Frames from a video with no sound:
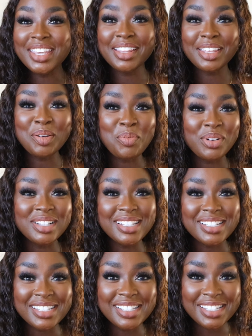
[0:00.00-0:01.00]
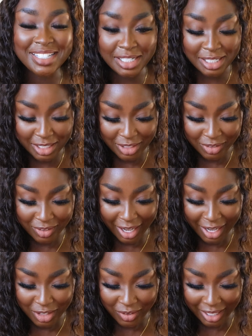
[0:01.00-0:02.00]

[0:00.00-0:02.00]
Killian Princess is discontinued? I had no